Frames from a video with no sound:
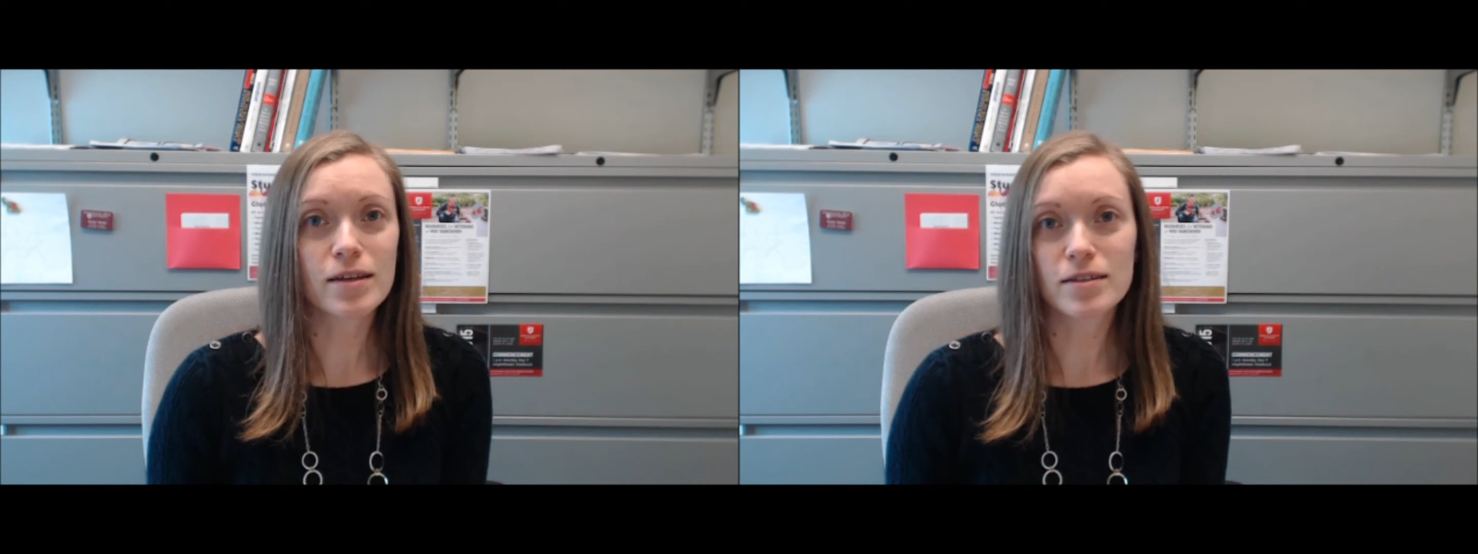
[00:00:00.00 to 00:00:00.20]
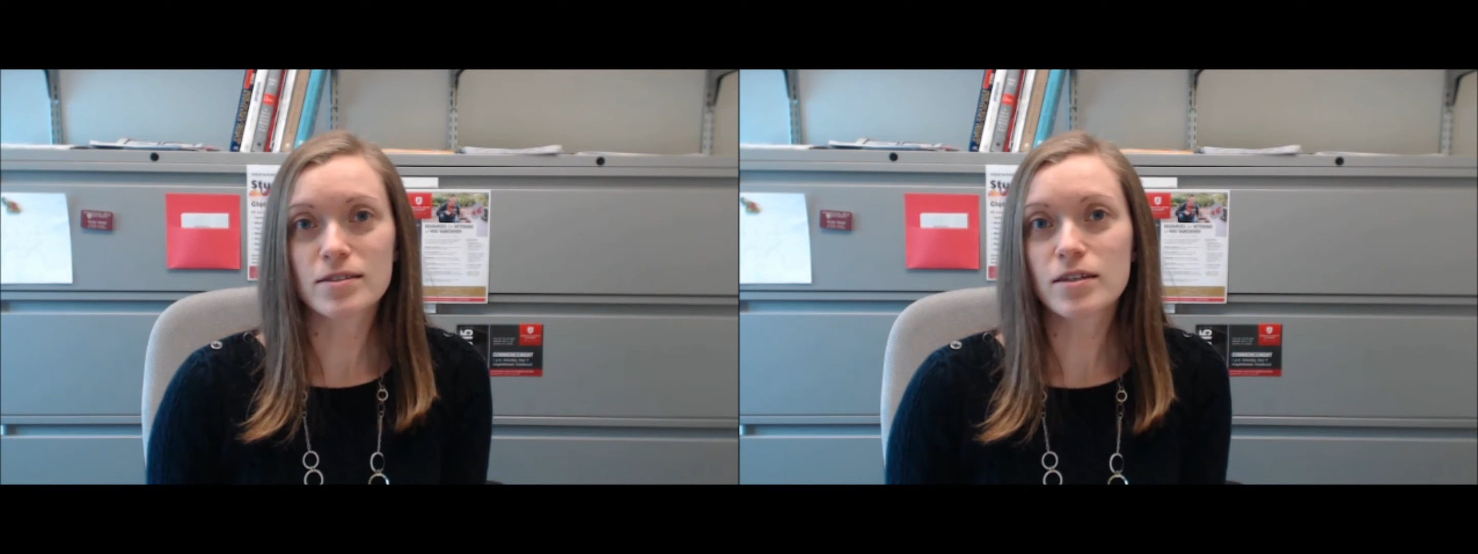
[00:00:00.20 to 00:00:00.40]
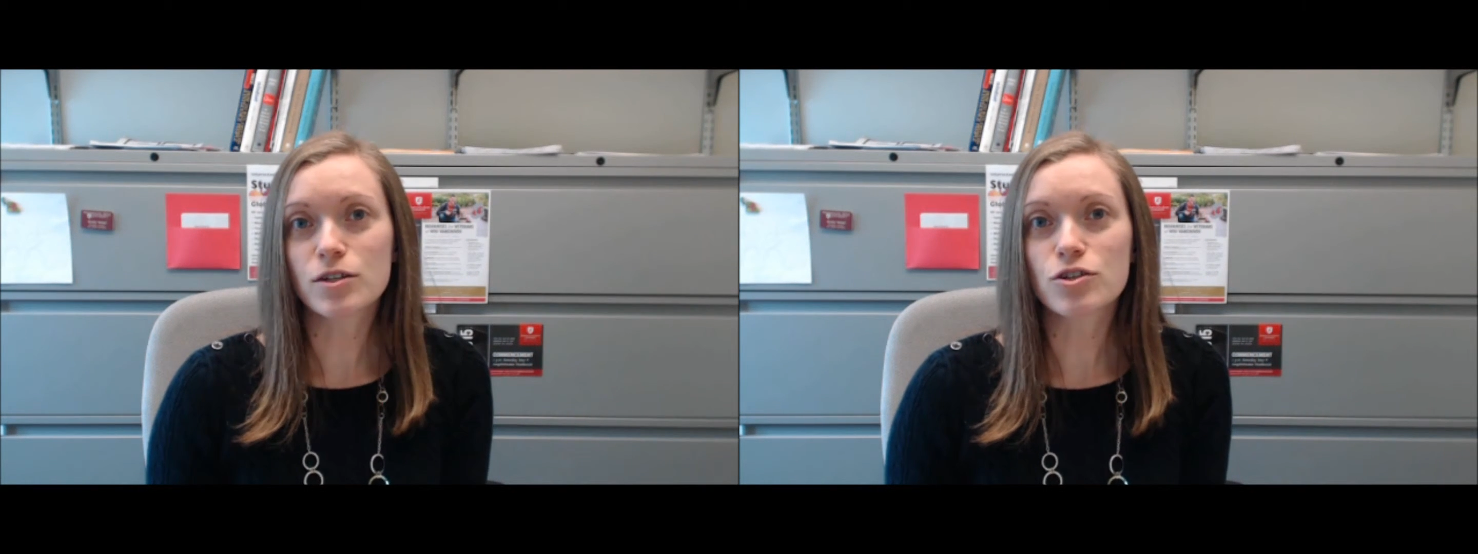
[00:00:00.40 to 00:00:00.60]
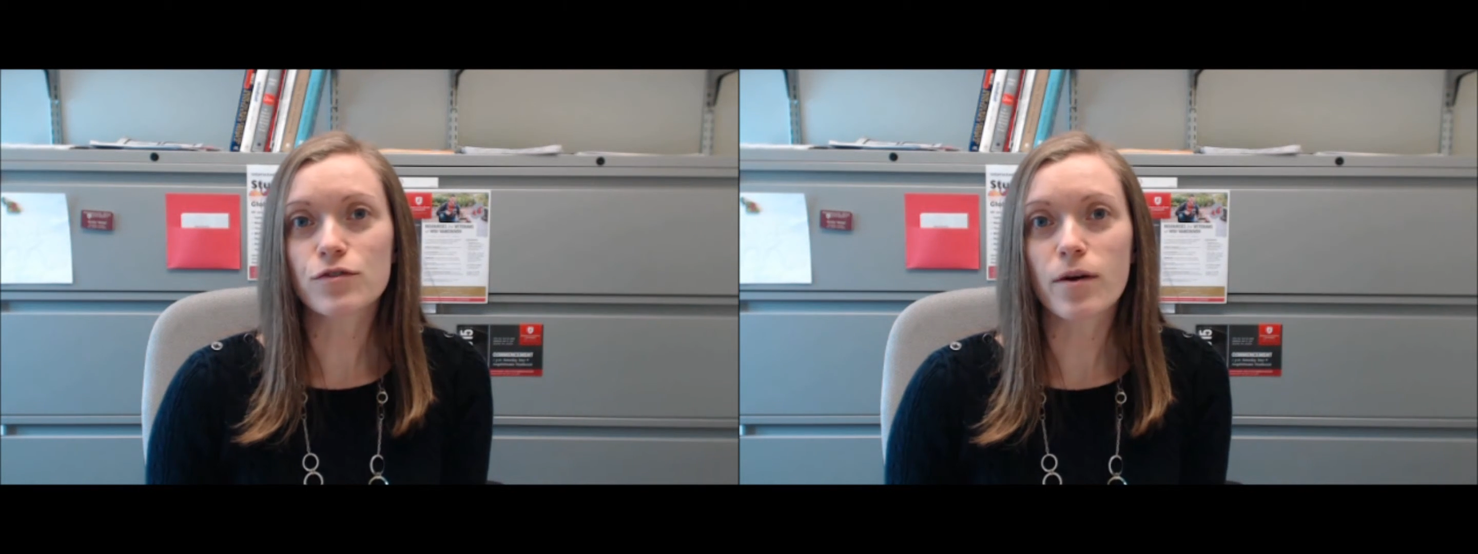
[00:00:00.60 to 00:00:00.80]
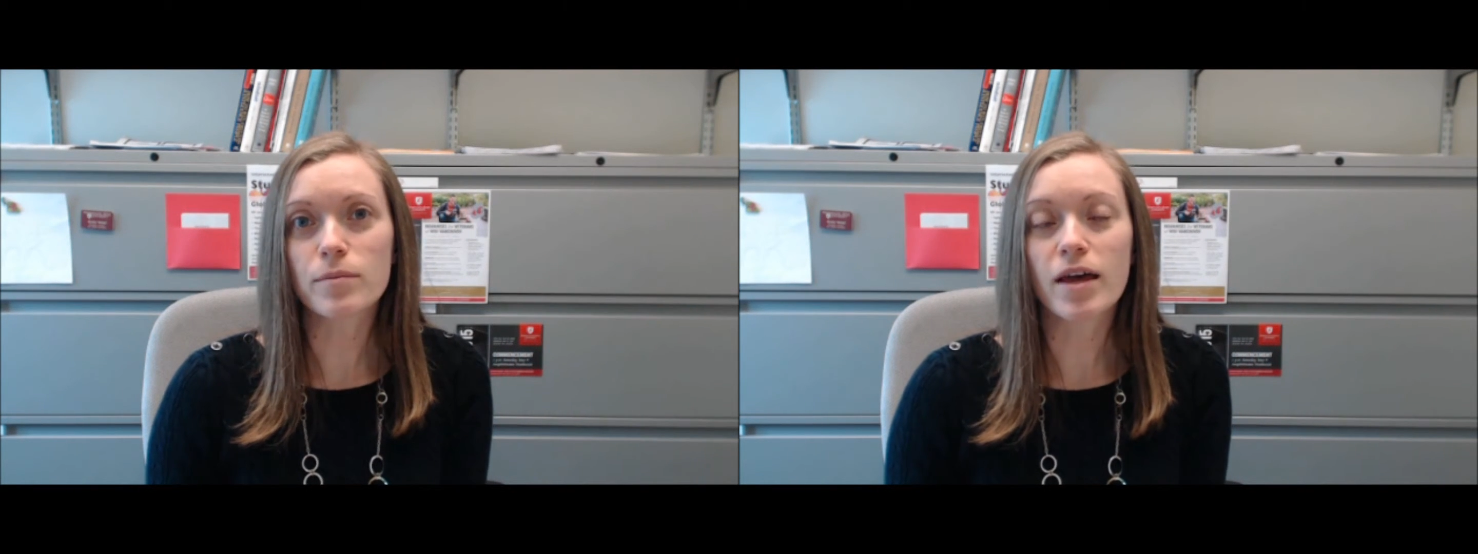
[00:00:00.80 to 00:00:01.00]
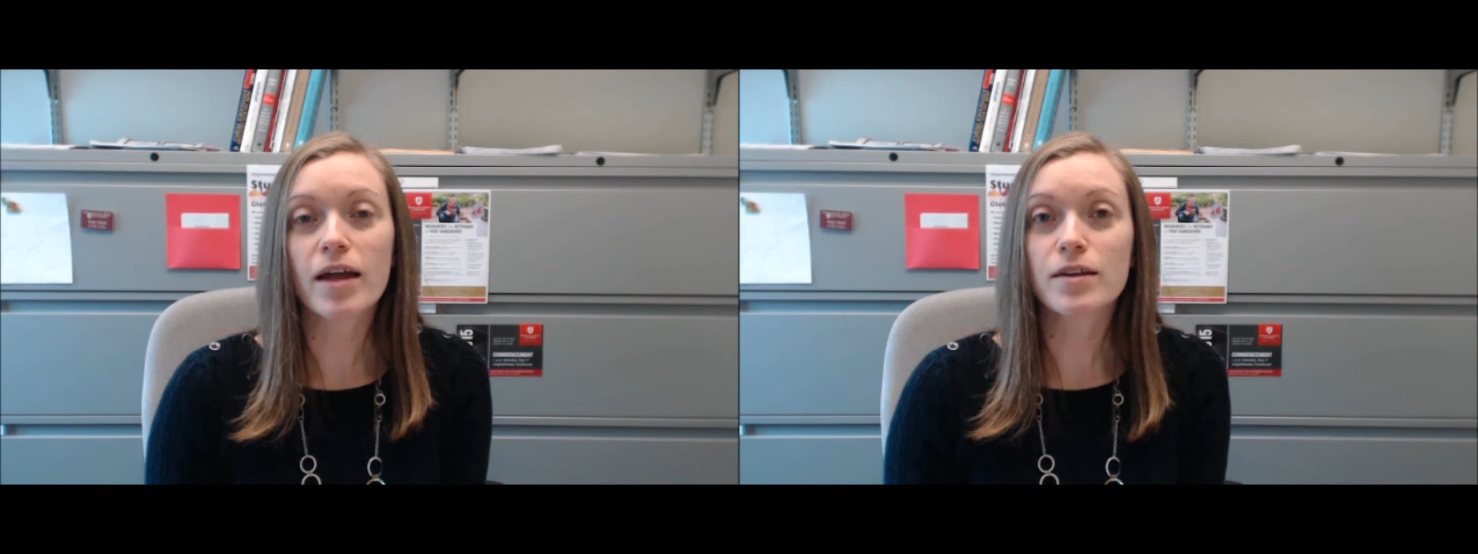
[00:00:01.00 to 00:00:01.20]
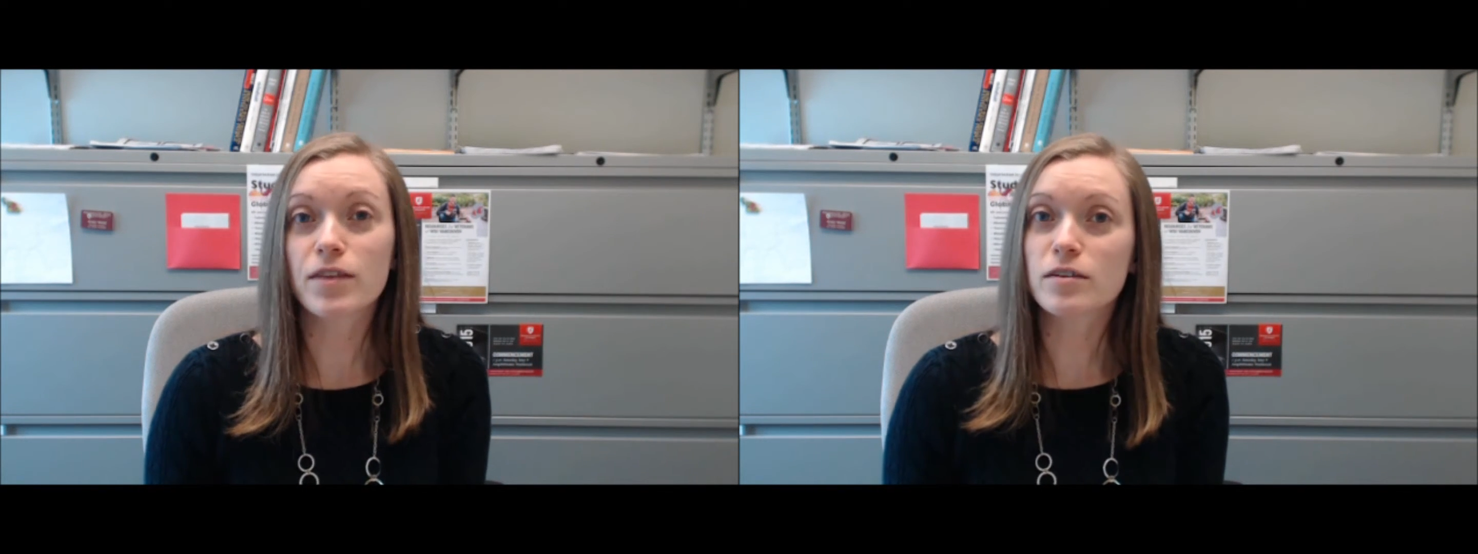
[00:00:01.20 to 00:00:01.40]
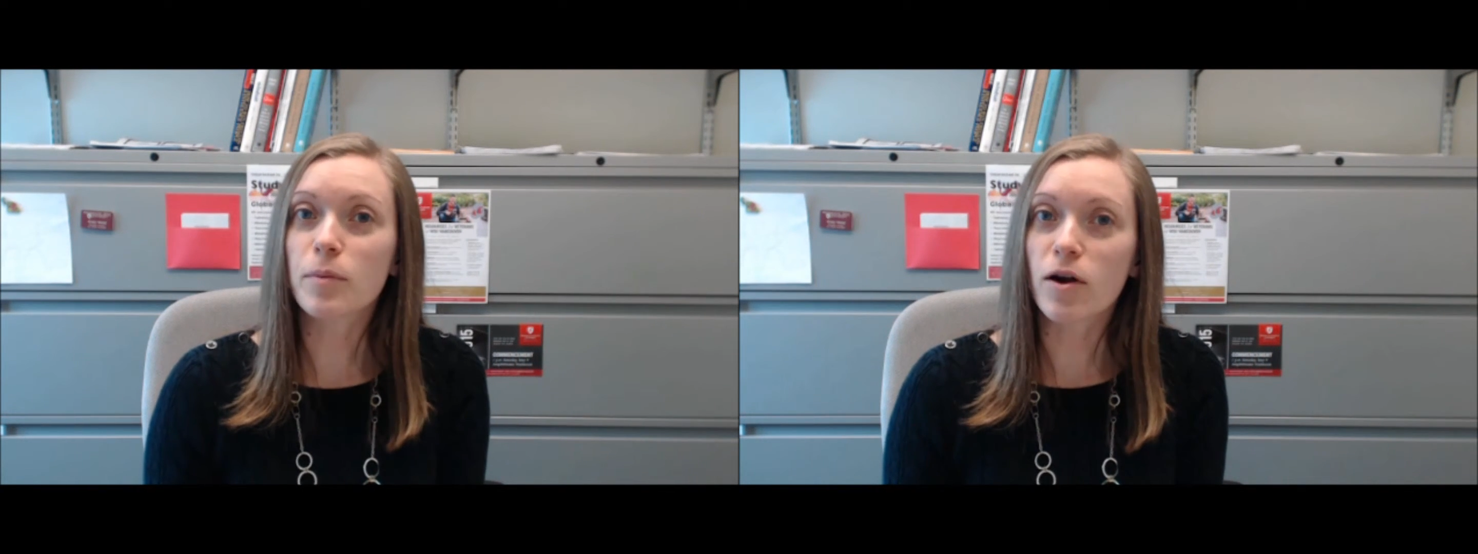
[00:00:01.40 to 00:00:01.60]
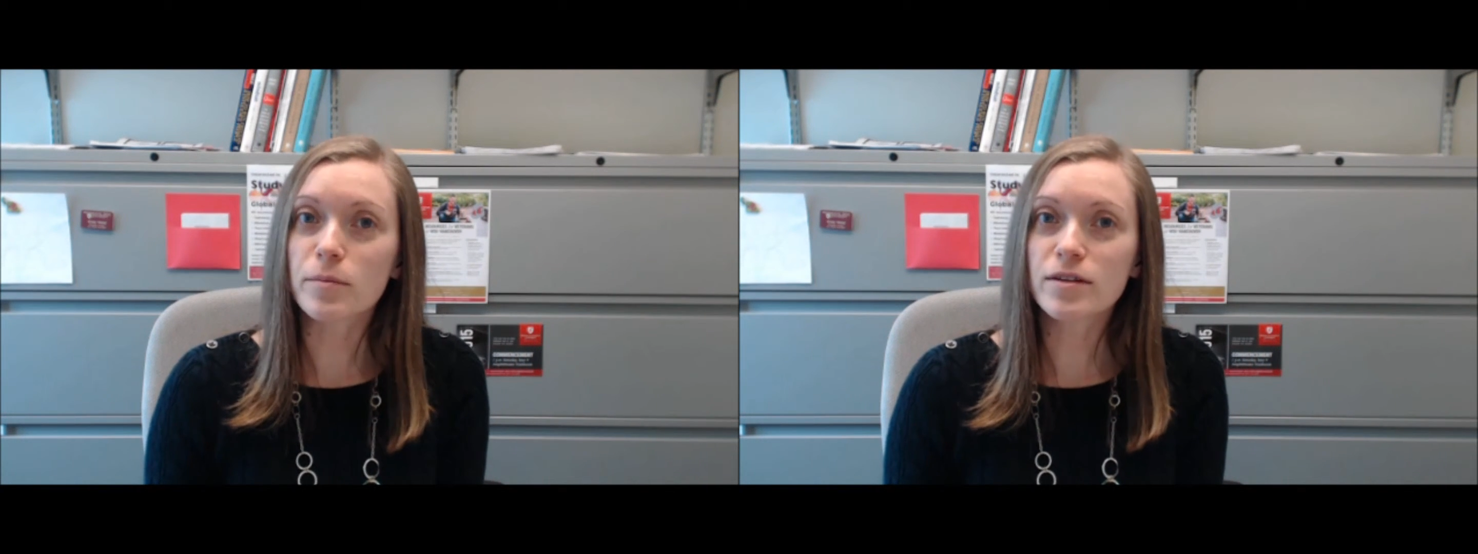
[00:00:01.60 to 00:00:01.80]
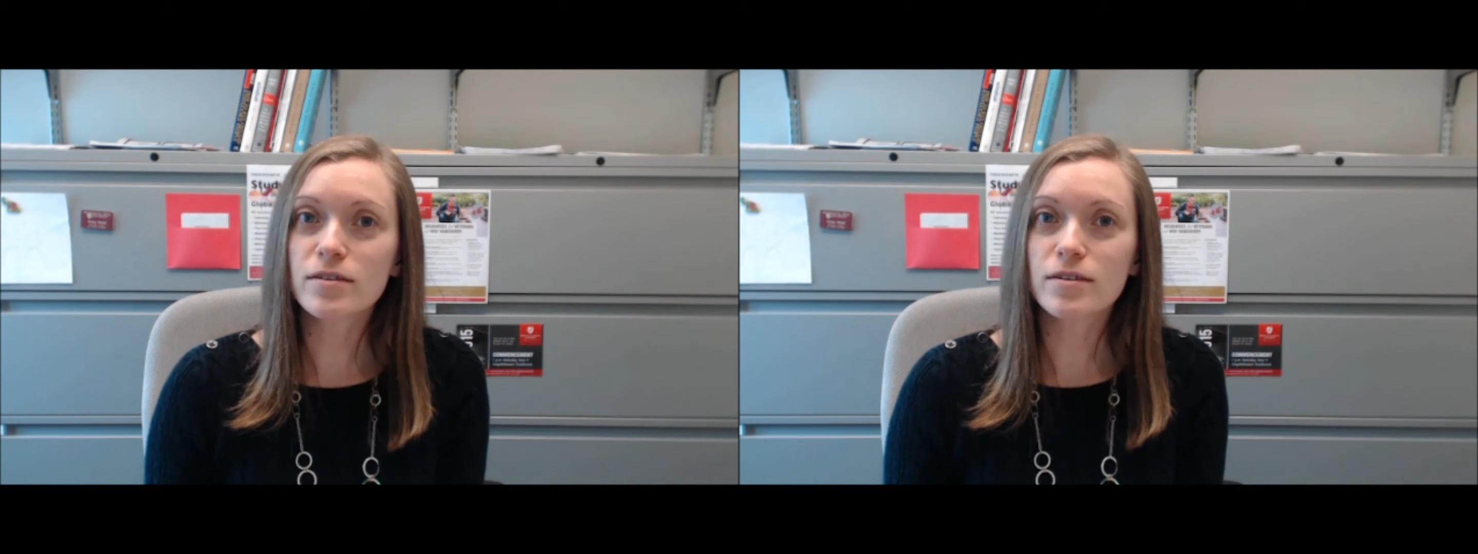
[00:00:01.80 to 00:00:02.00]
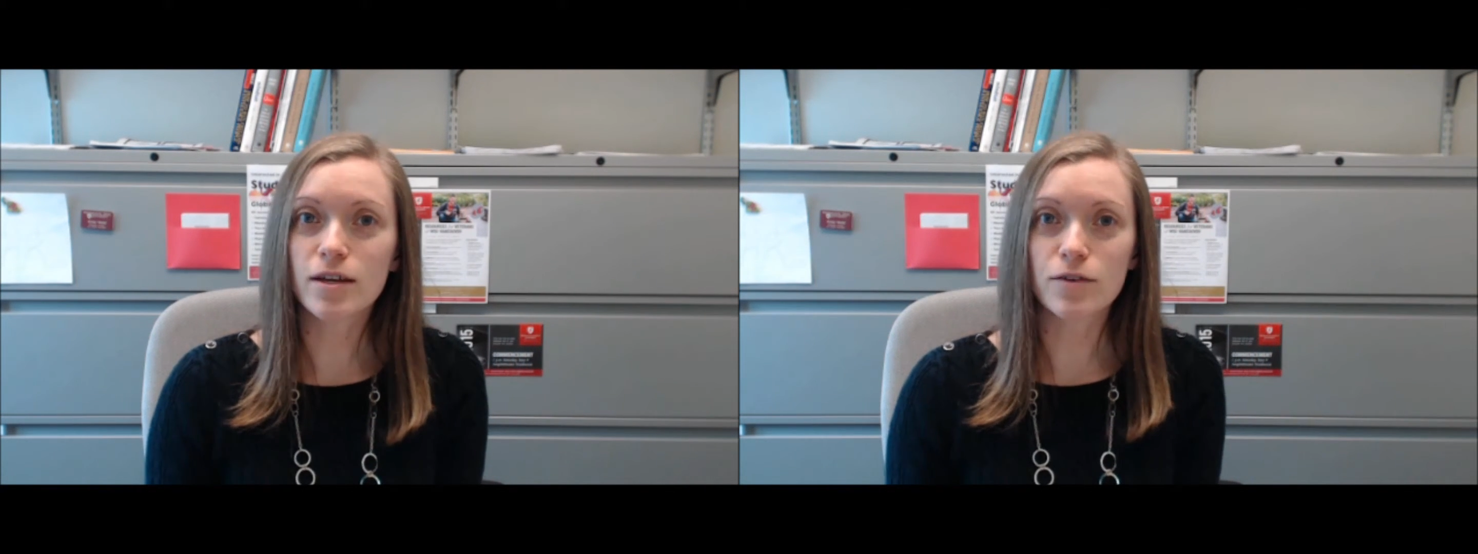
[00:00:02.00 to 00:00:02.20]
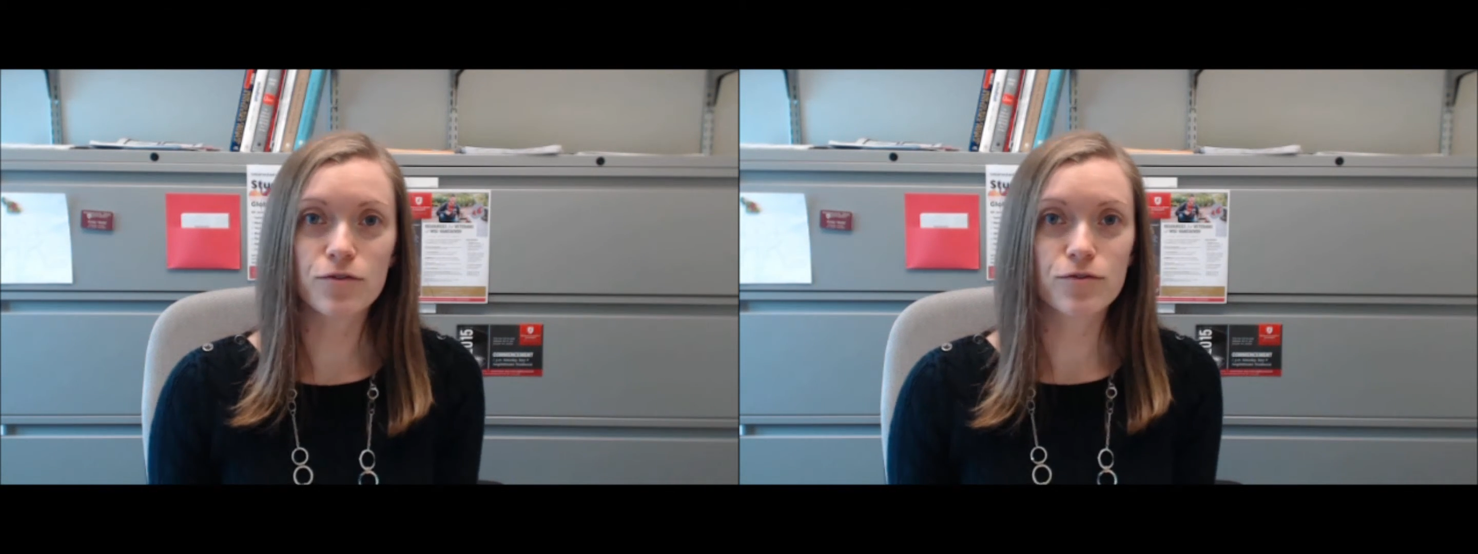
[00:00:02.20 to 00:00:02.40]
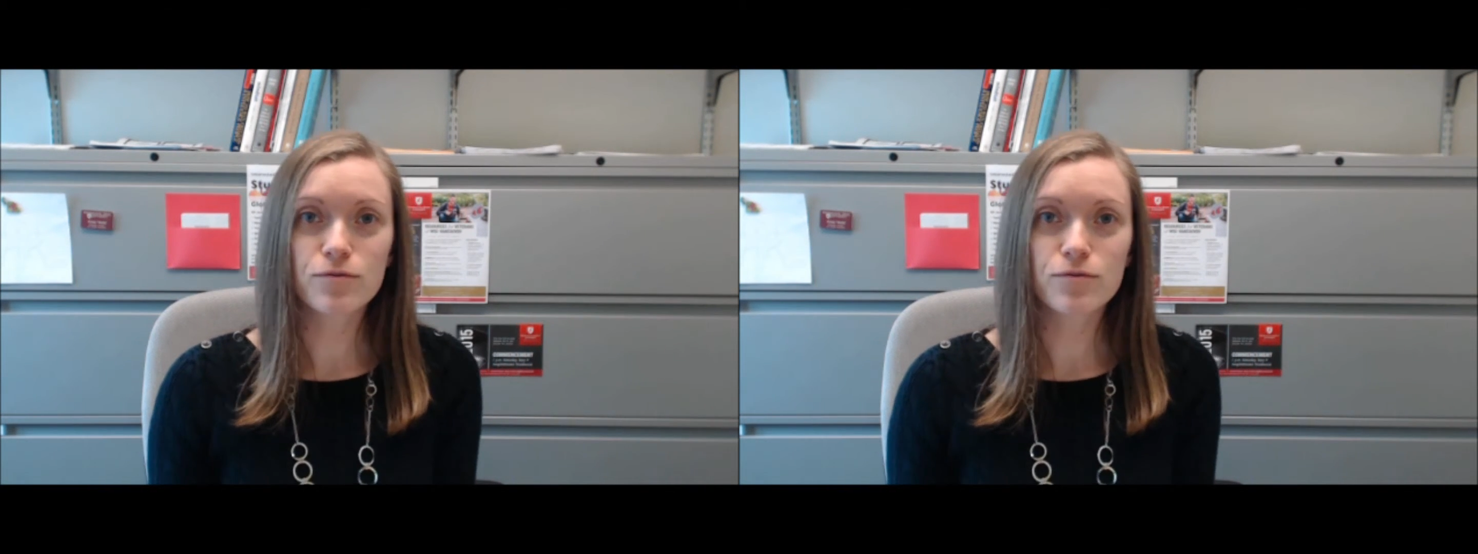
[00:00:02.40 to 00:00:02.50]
a signature from the head of that department if